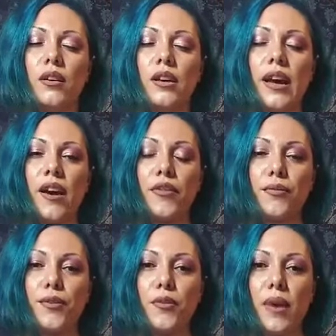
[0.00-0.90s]
out
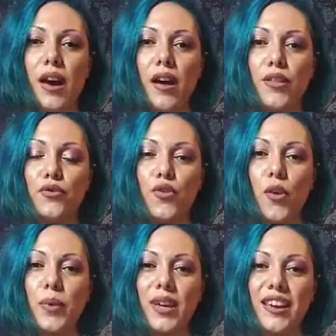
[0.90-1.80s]
through the mouth,
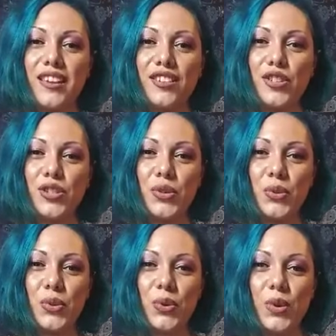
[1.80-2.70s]
dropping
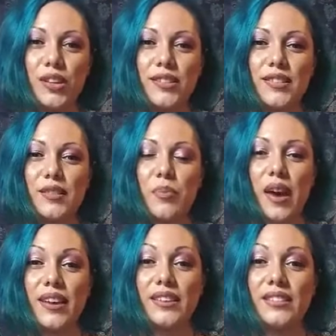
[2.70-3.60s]
into this
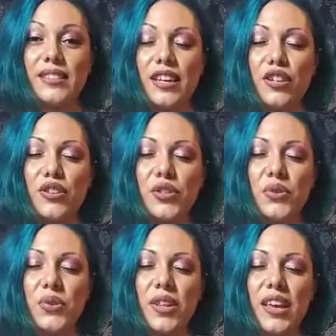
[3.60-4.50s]
space,
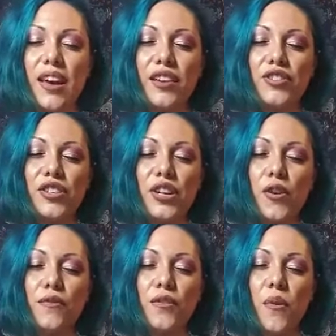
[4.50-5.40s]
into the energy
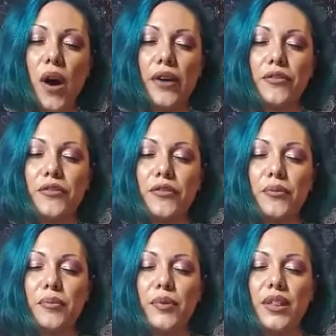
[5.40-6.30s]
of the wife.
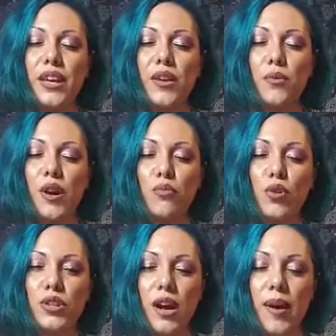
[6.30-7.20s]
Breathing in 1
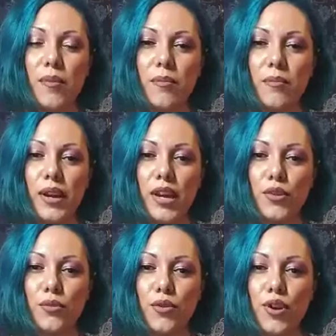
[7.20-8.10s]
more time,
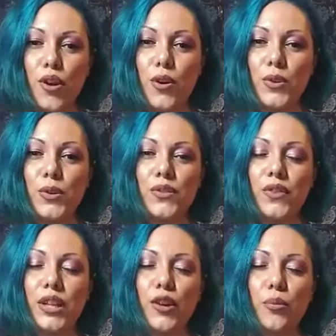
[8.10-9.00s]
in through the nose,
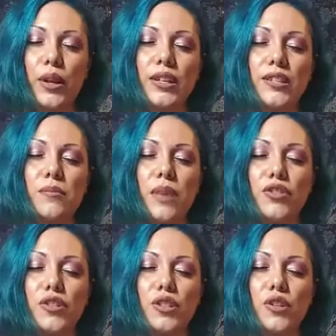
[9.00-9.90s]
filling your belly as
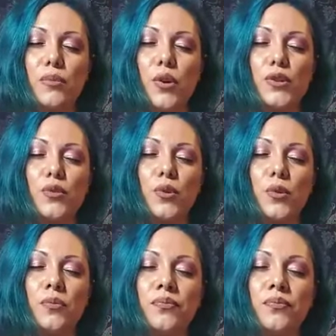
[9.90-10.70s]
much as possible.